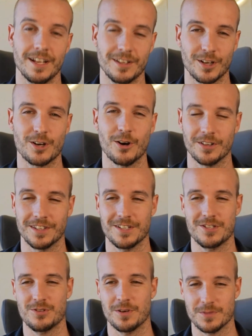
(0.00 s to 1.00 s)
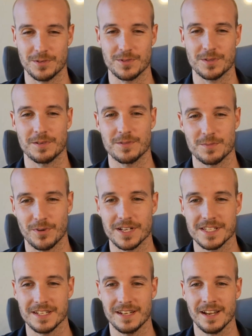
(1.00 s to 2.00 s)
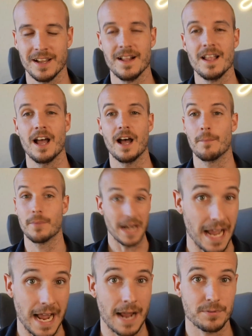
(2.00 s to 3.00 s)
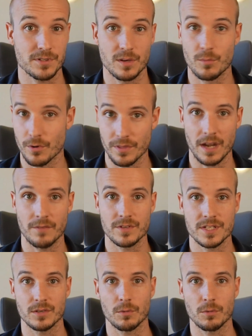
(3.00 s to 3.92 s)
to go on this trip, so it was it was pricey, uh, but absolutely worth every single